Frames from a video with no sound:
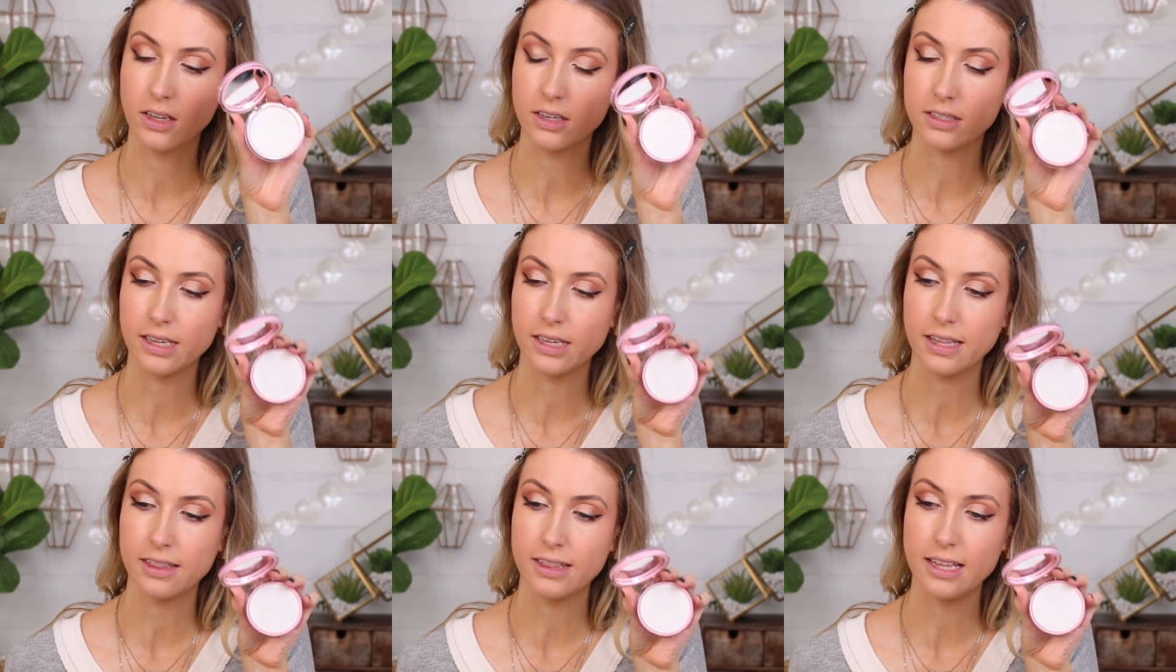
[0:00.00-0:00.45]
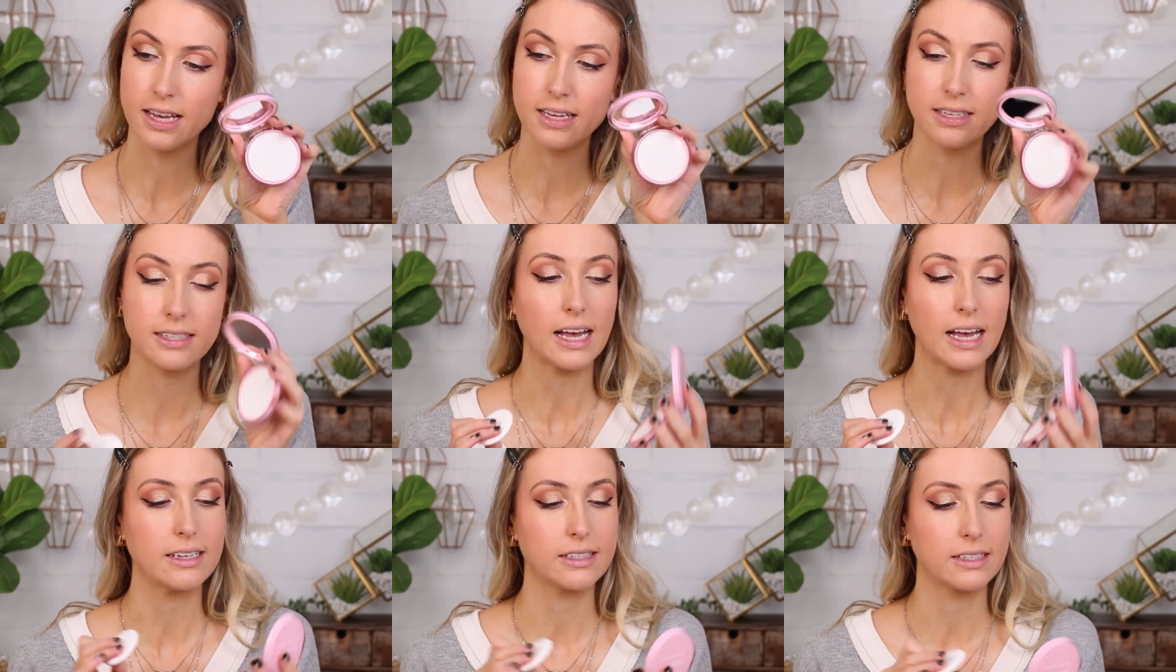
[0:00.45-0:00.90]
Looks like
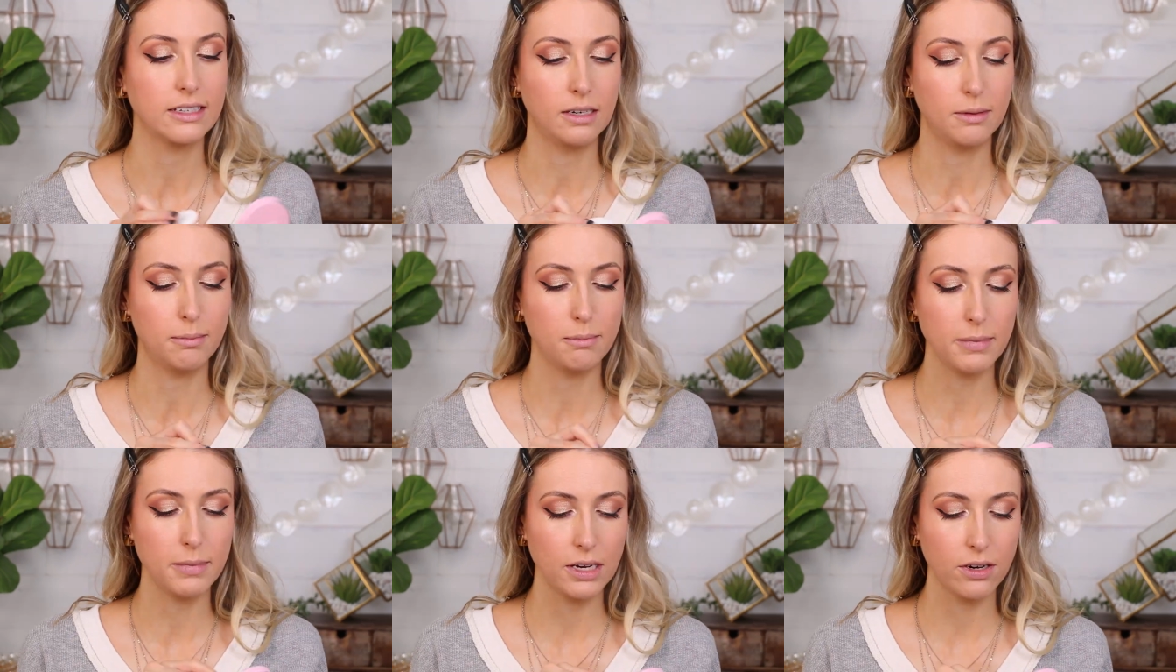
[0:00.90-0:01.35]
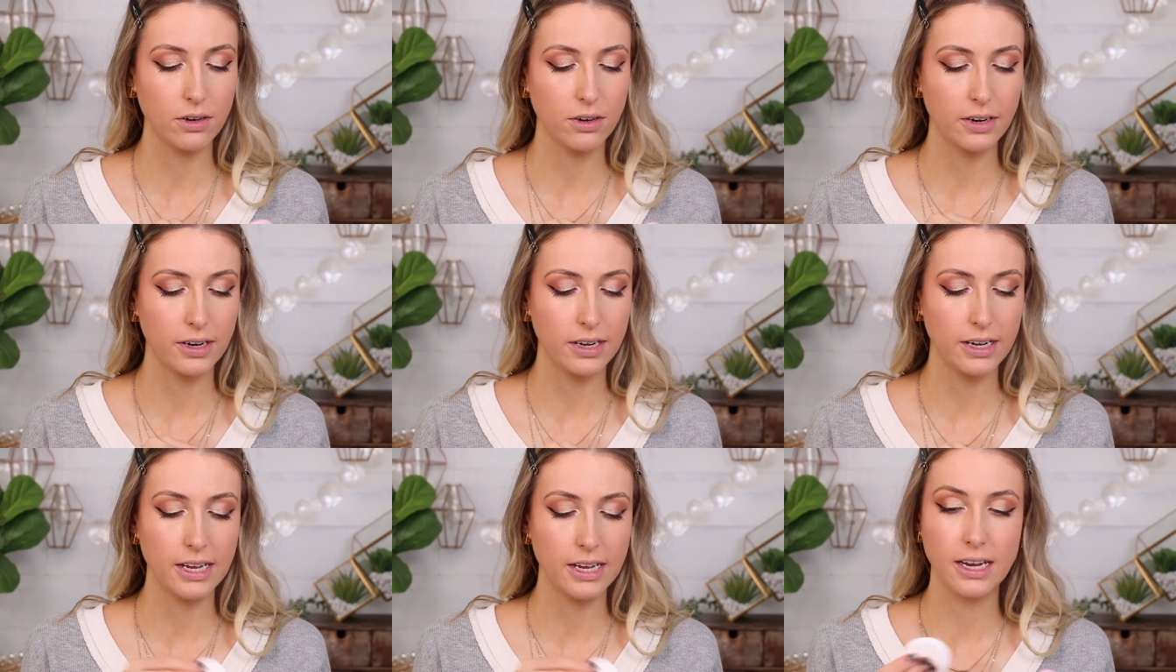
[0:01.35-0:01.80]
this, has a little
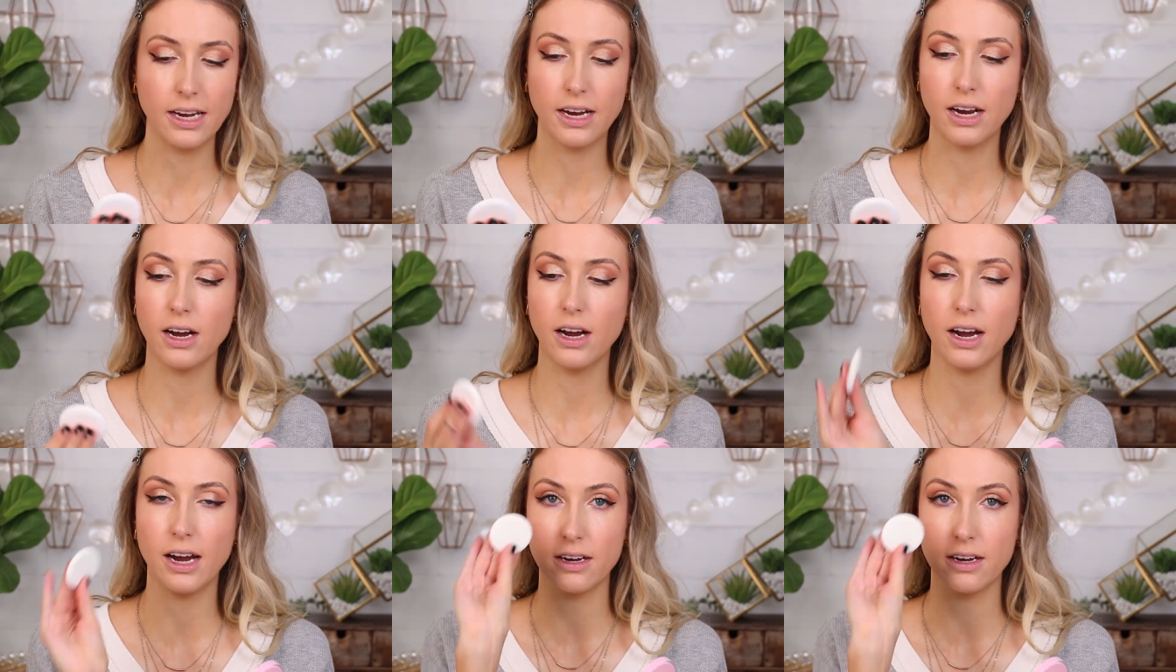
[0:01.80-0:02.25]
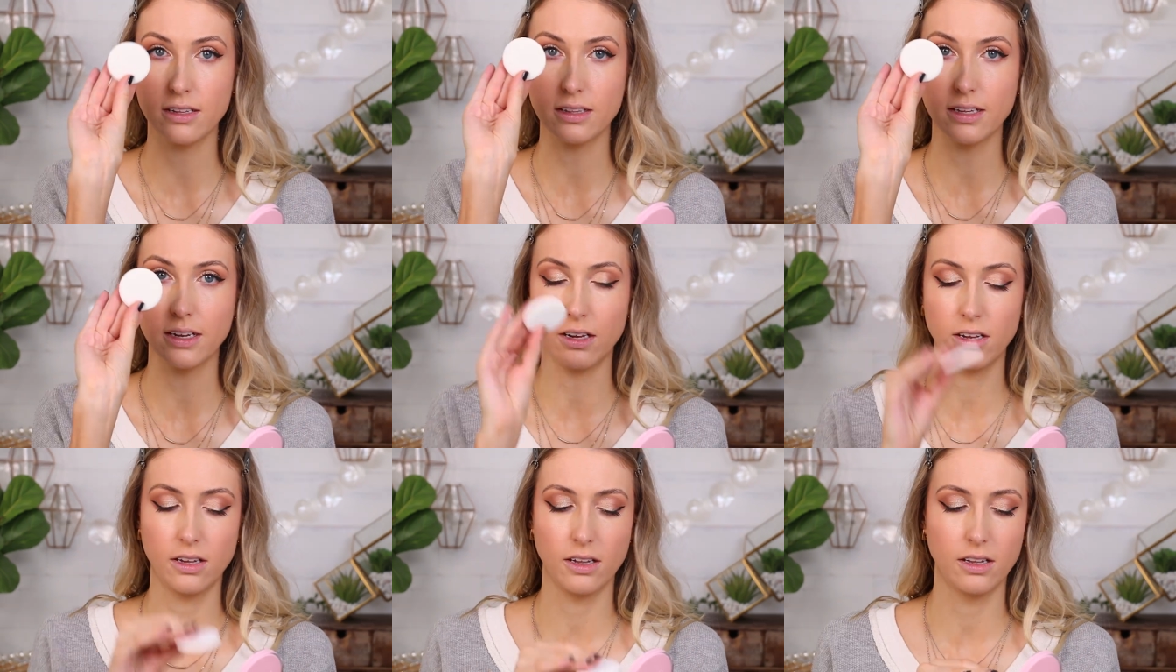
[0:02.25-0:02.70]
mirror in here and a
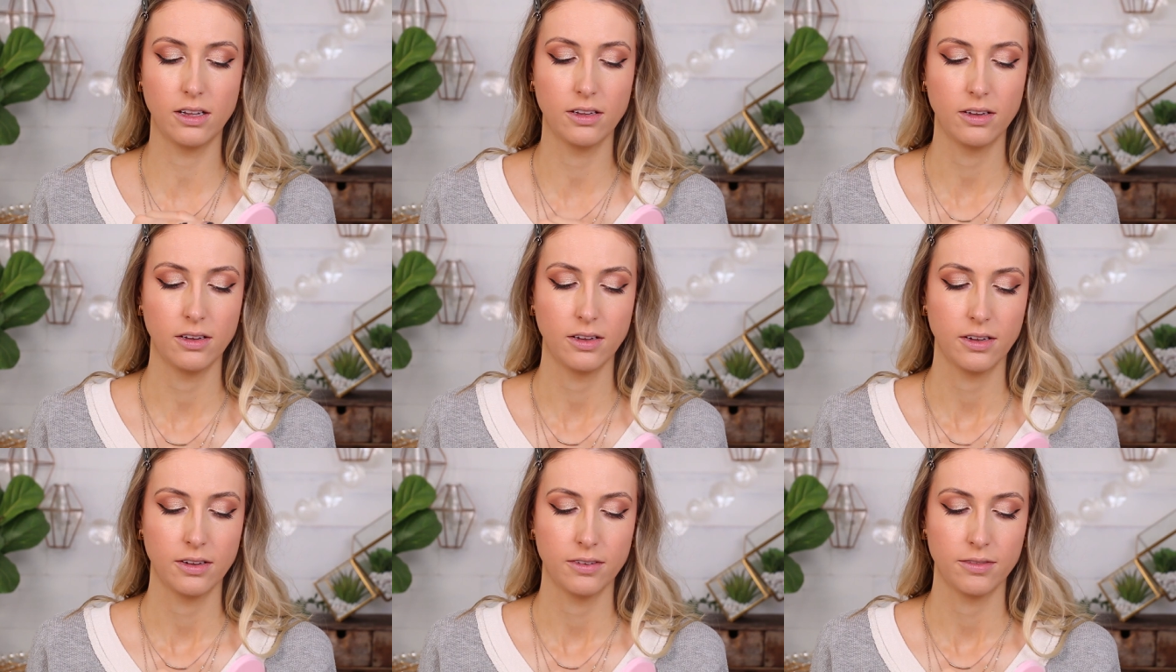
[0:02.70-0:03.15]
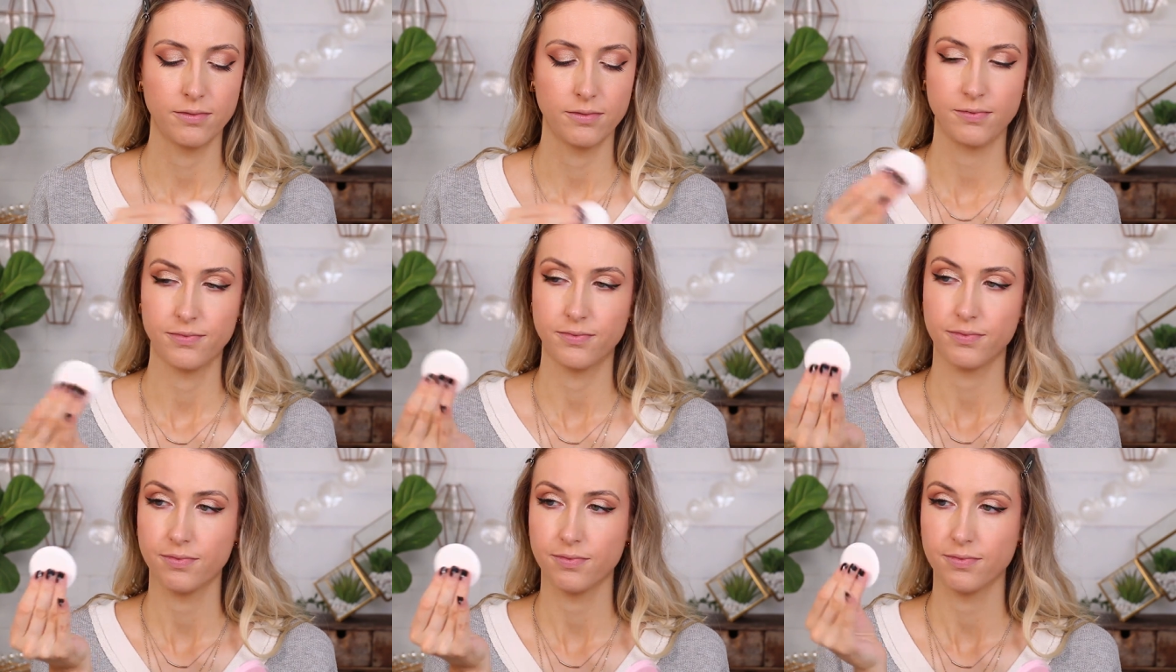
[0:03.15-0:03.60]
little
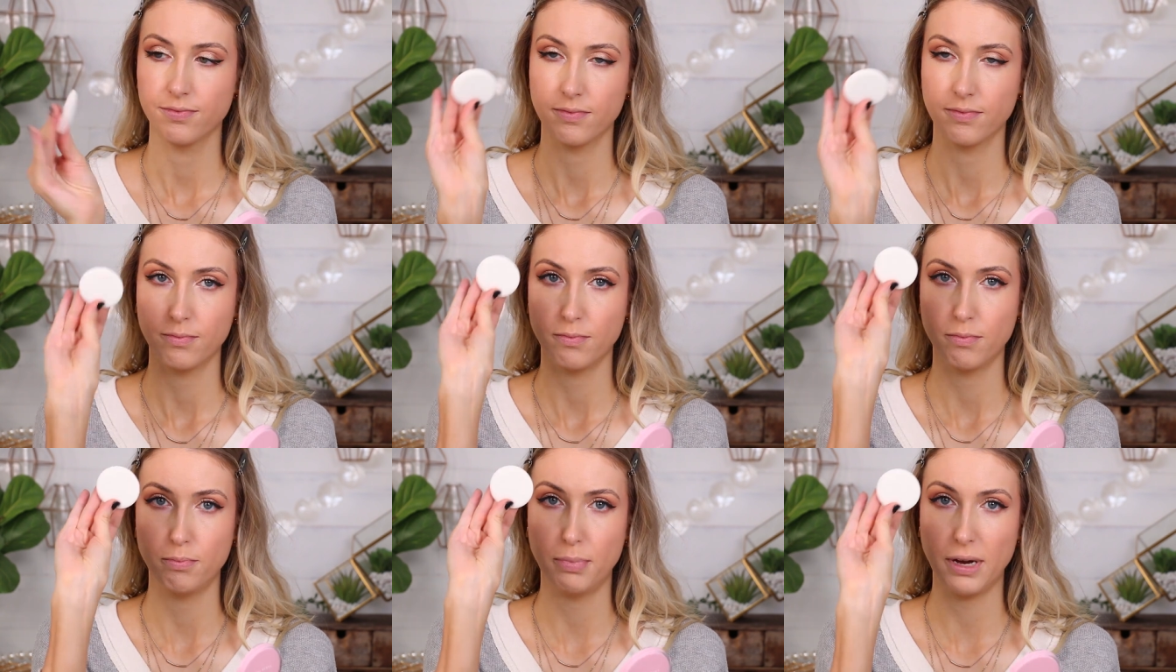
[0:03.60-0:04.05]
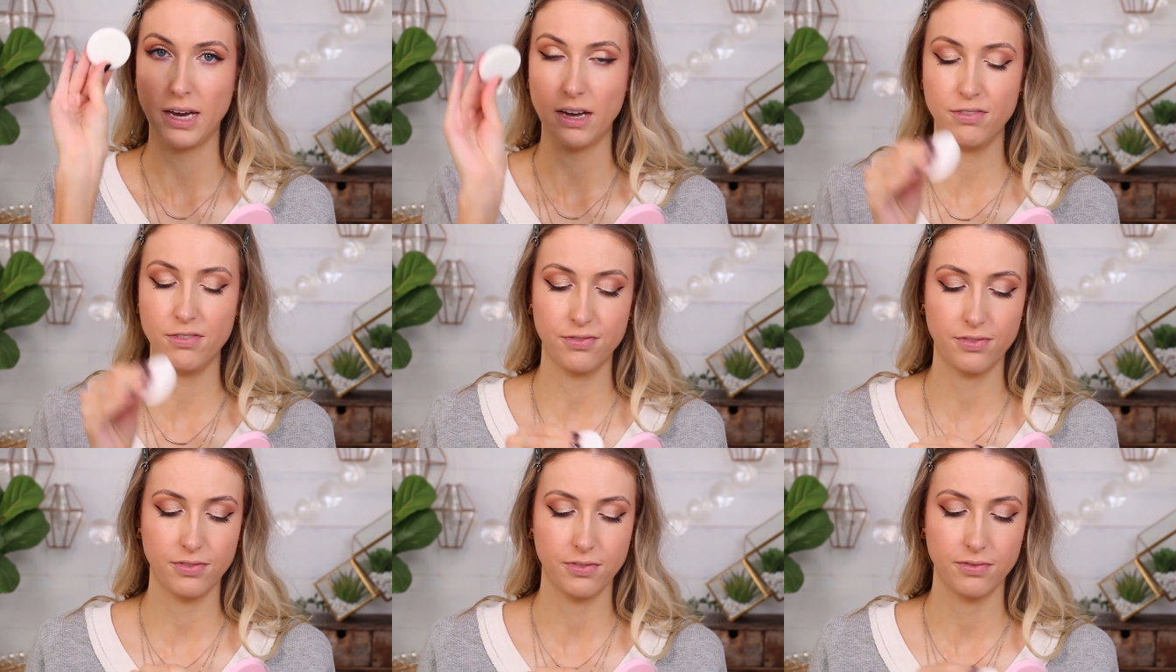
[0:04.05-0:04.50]

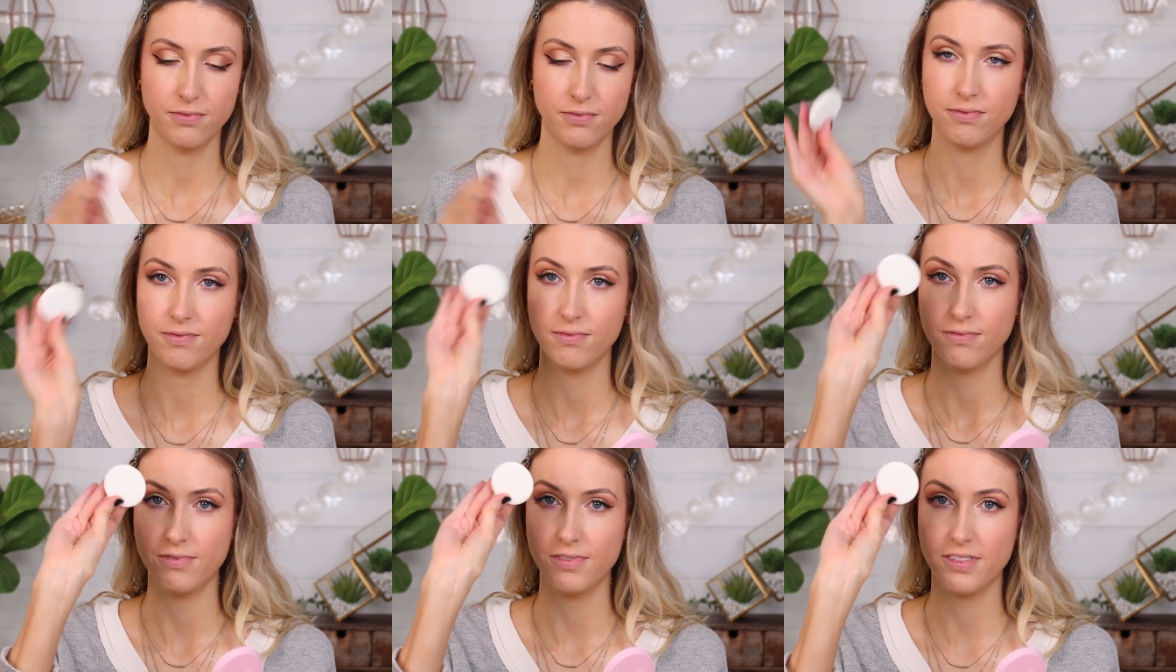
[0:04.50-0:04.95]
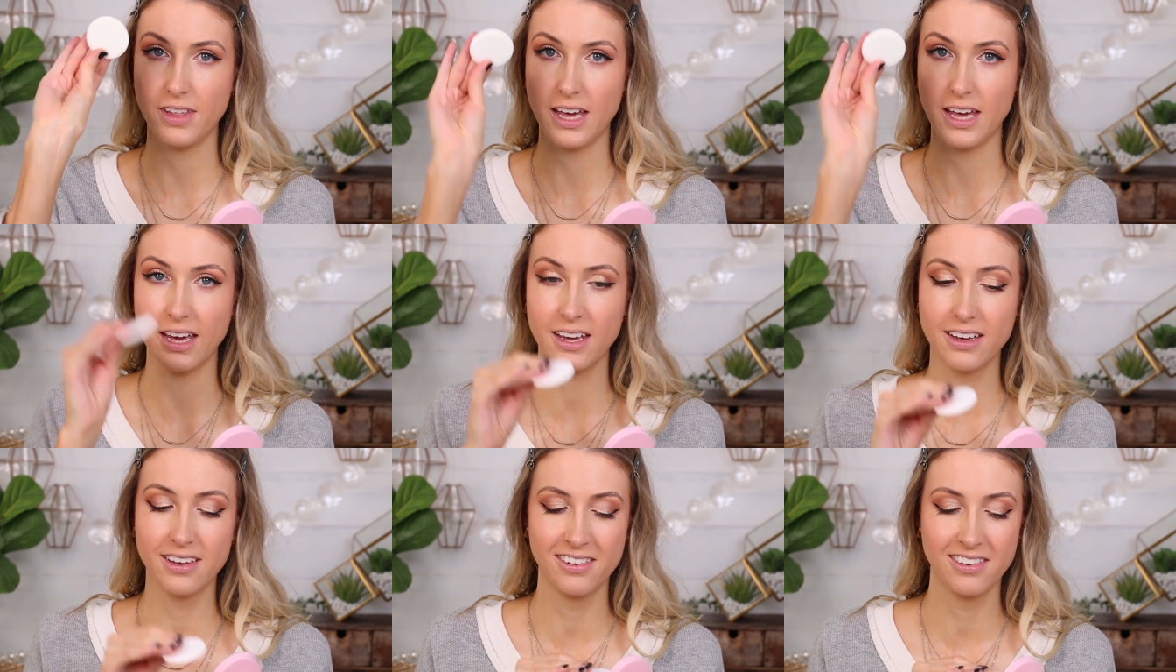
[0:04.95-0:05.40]
puff
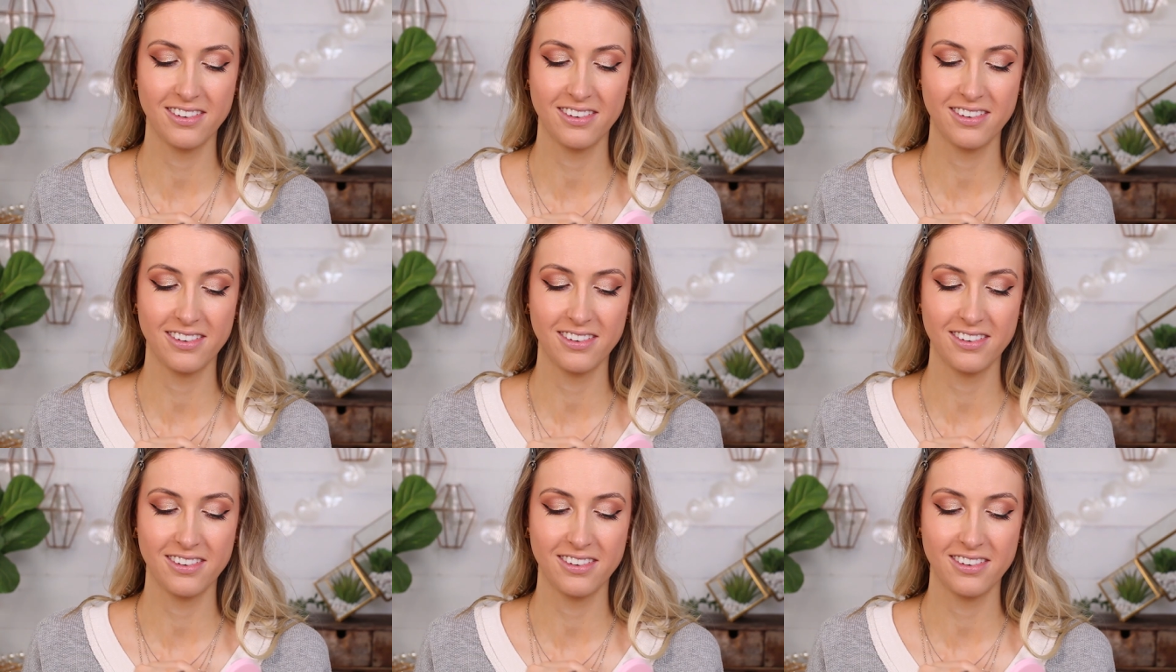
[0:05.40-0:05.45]
thing.